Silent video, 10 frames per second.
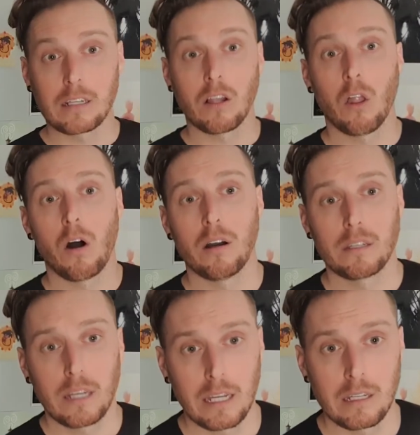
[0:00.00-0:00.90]
it a lot
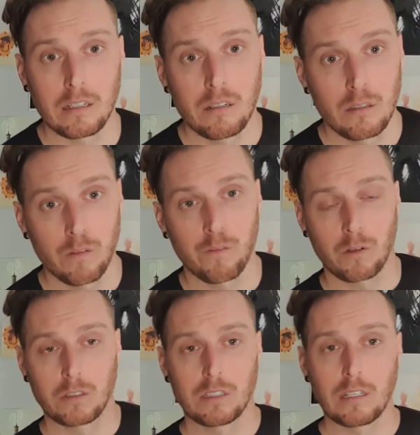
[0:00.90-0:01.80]
in the
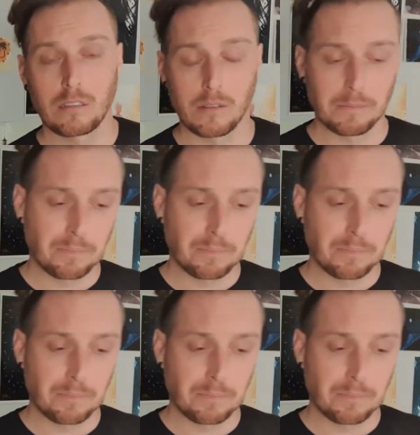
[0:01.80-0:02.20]
first season.